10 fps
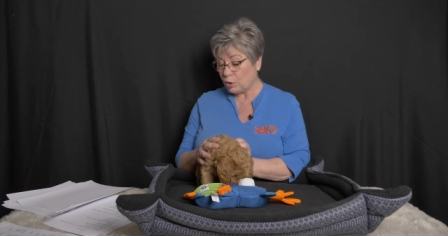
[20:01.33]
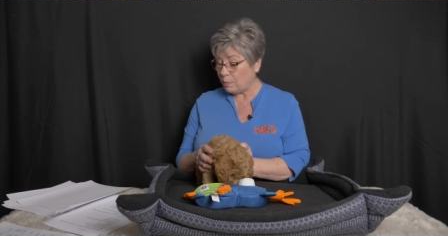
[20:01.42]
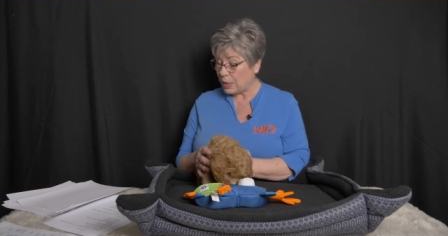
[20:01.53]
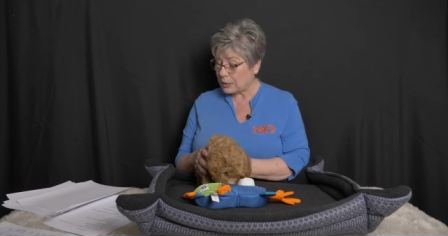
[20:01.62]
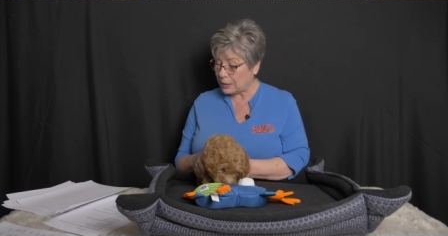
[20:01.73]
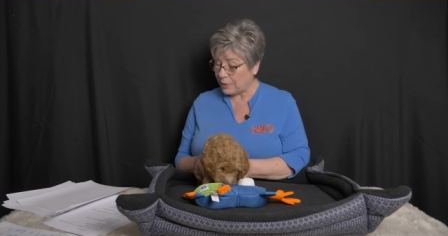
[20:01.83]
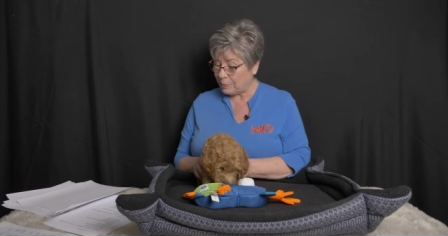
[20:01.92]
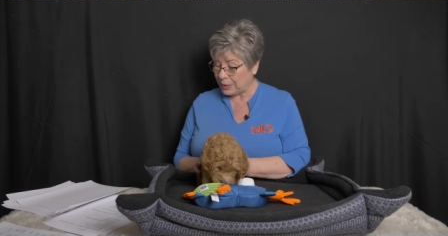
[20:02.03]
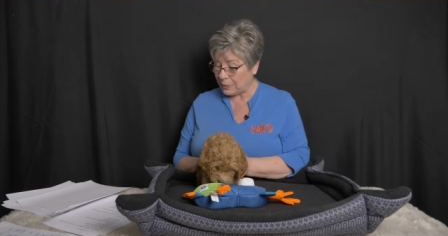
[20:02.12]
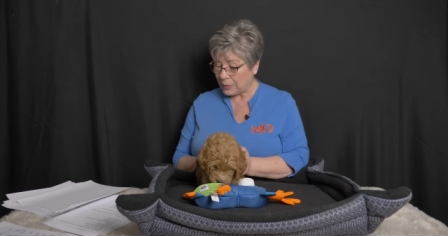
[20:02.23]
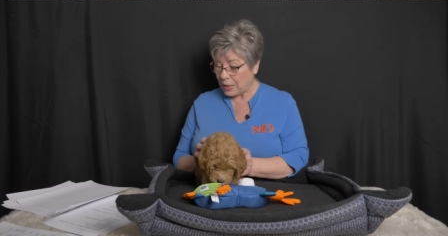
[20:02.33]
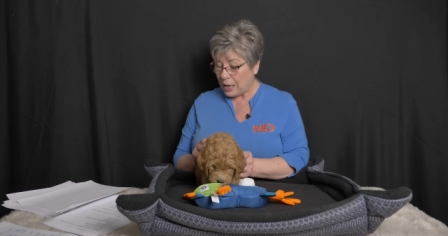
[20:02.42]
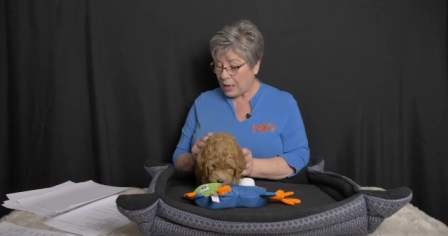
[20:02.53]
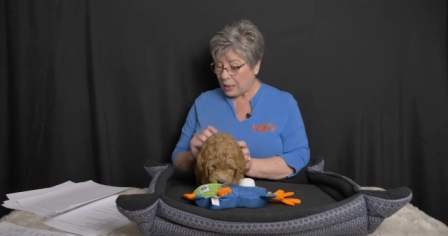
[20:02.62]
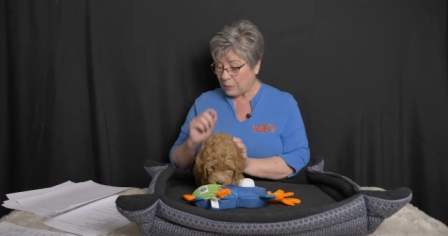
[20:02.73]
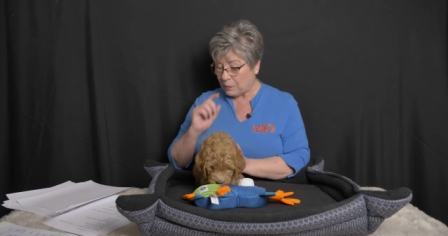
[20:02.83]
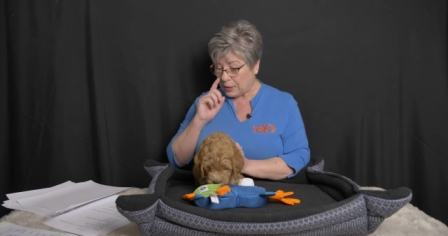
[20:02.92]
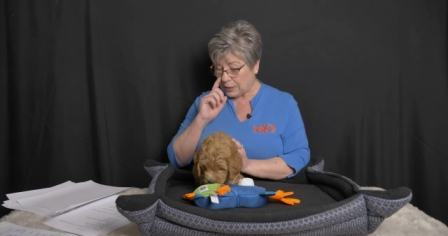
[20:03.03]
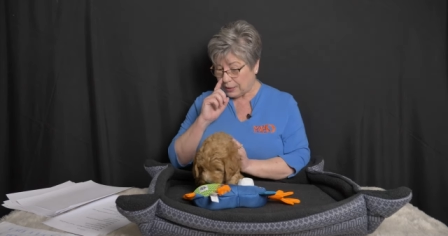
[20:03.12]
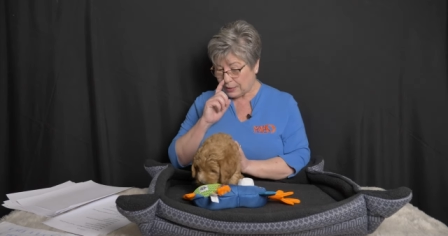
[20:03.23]
you must love me. He
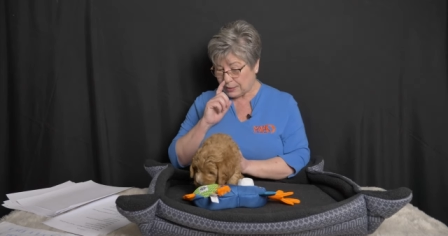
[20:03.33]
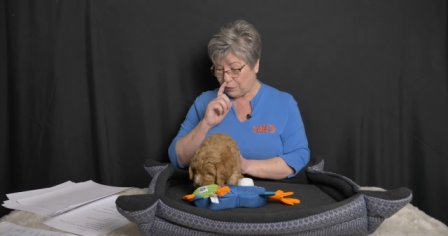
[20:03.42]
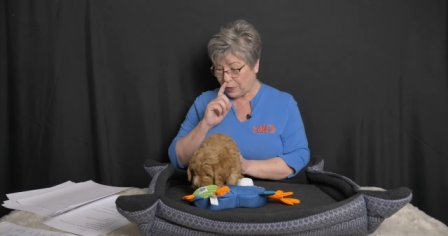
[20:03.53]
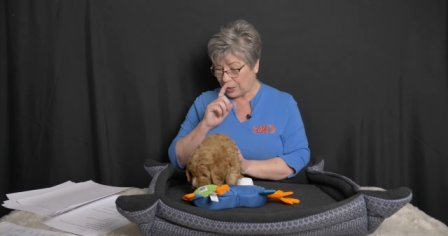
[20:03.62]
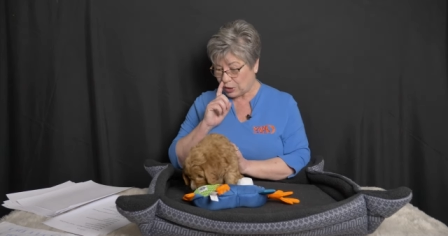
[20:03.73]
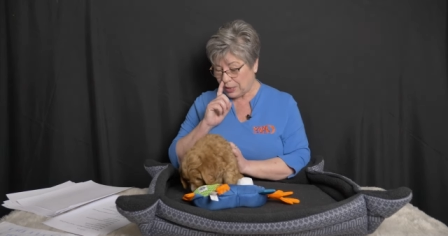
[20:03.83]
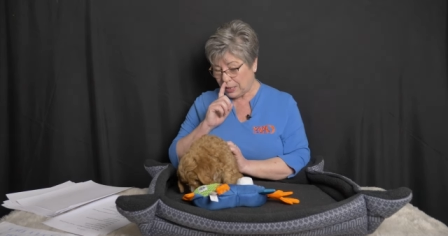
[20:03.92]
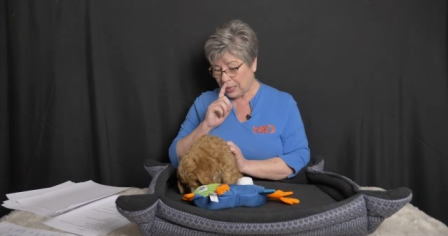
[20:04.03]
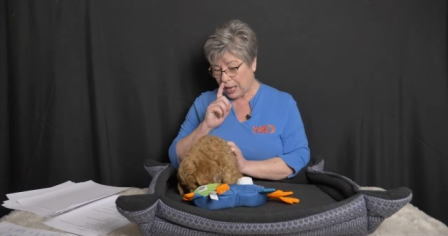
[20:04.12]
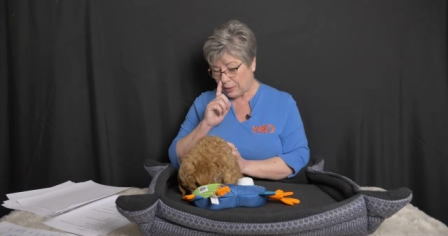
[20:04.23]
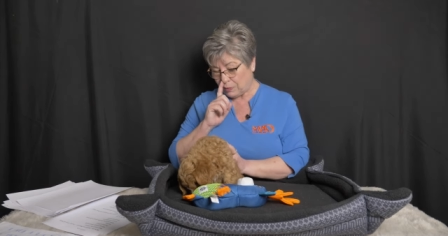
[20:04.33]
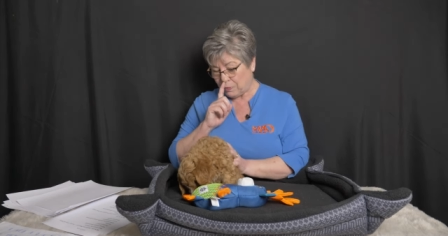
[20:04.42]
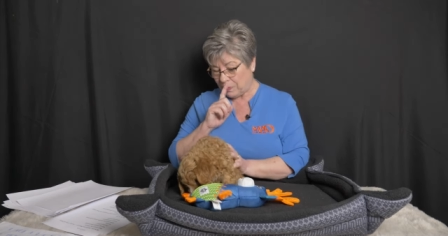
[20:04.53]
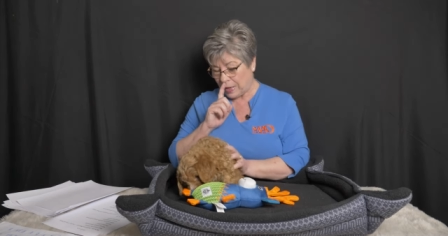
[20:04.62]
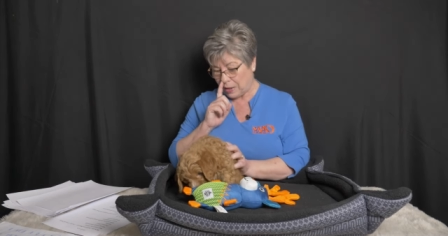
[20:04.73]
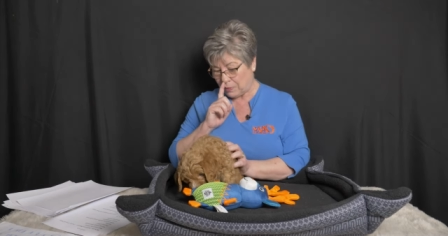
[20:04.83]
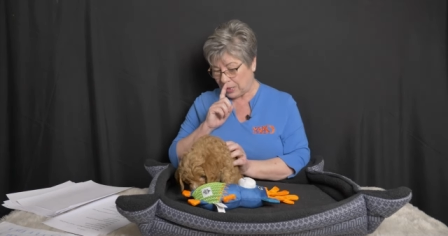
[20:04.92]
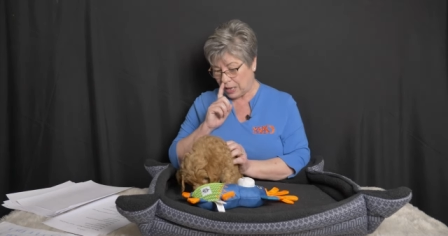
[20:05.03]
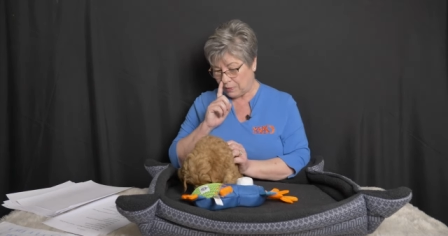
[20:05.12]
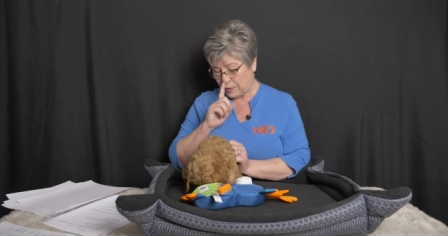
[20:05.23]
really is affectionate and
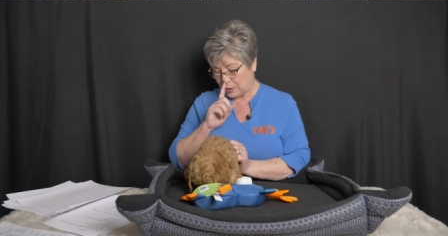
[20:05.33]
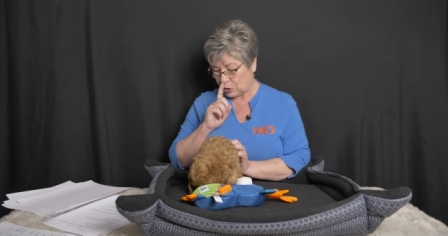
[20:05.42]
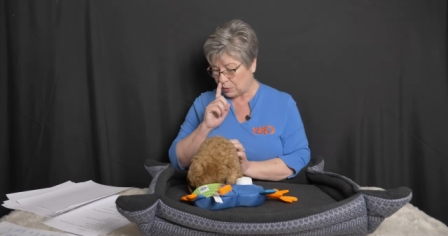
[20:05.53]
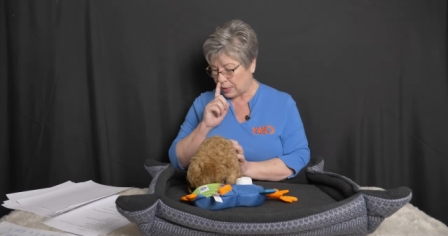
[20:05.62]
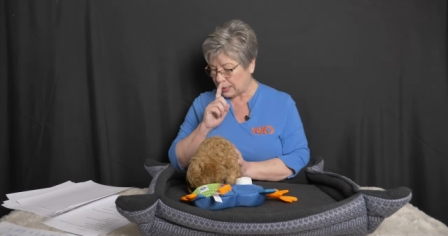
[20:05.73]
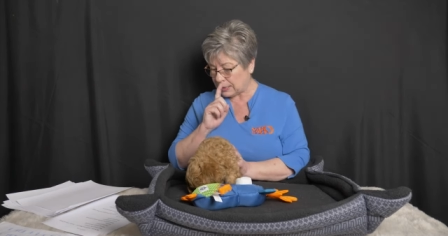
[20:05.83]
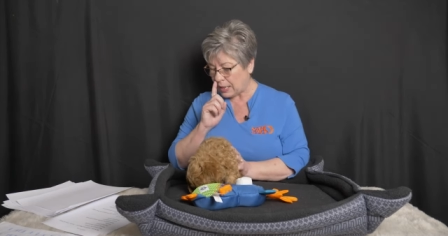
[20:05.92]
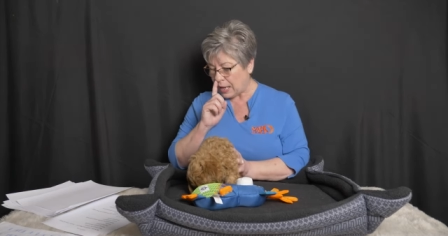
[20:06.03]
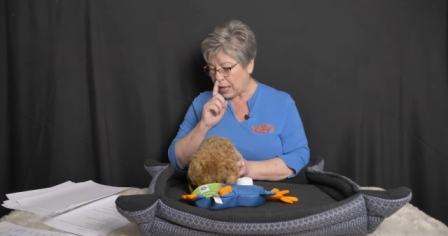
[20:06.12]
very adventurous.